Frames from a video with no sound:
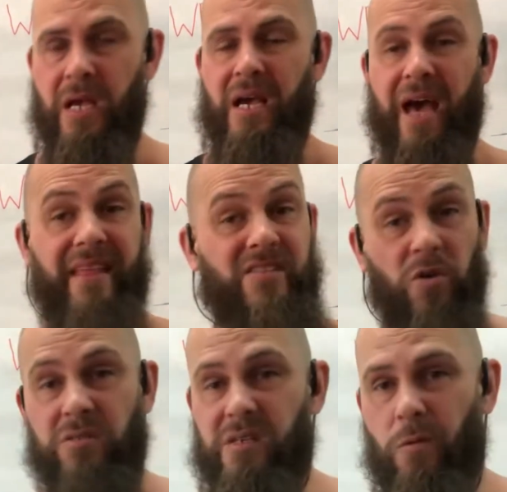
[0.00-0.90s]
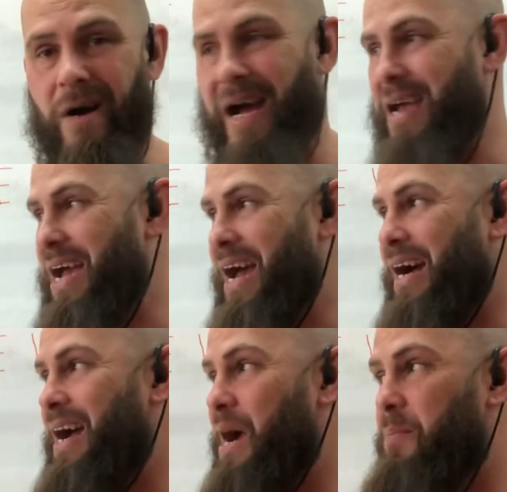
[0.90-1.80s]
And that's also why
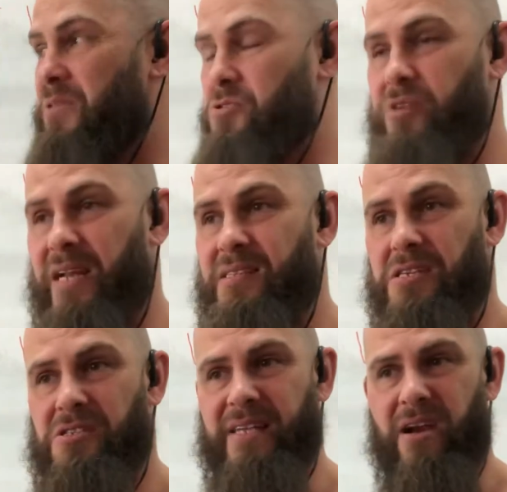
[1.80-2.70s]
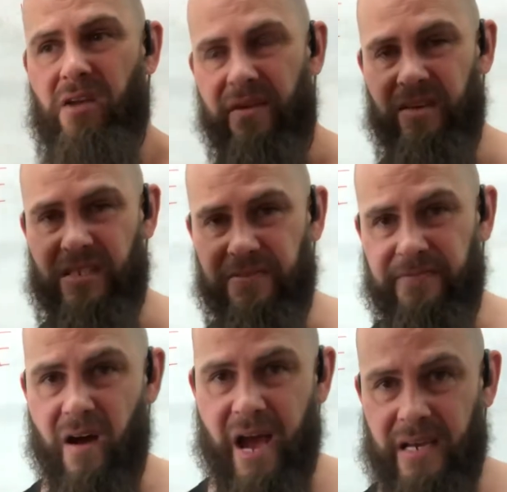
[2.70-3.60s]
our personal training sessions, they don't have a
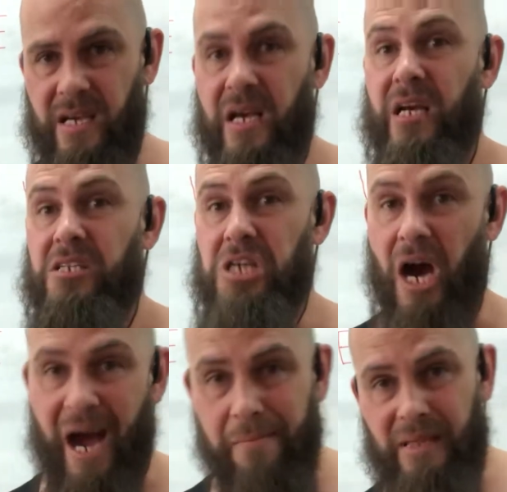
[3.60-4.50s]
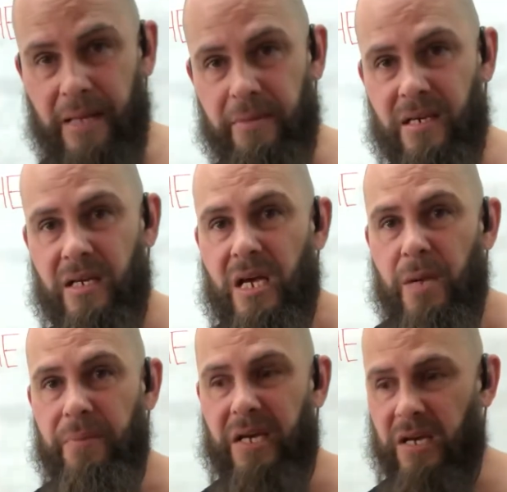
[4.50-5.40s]
defined time limit,
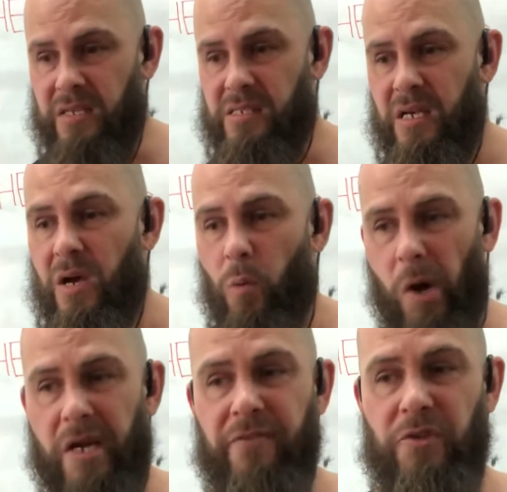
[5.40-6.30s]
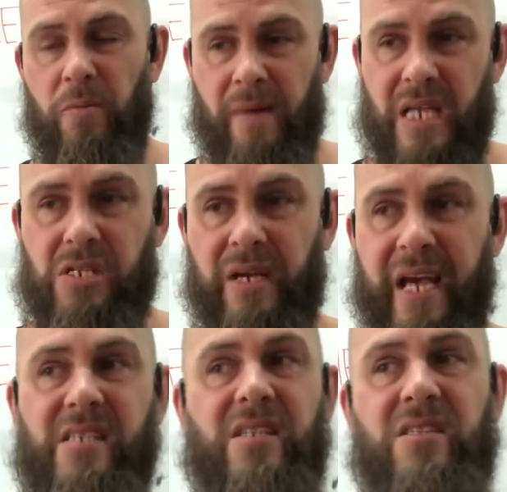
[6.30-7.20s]
because what if your muscle
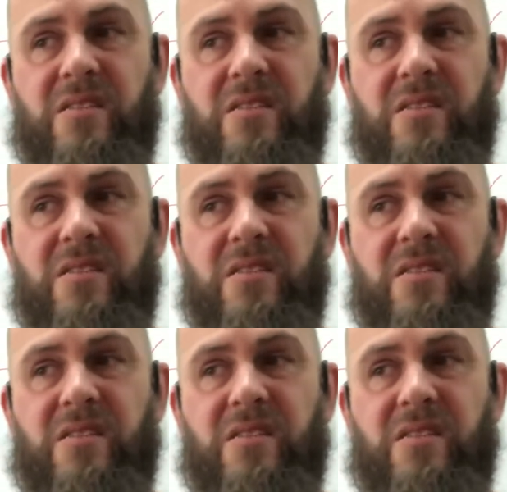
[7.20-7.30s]
hits its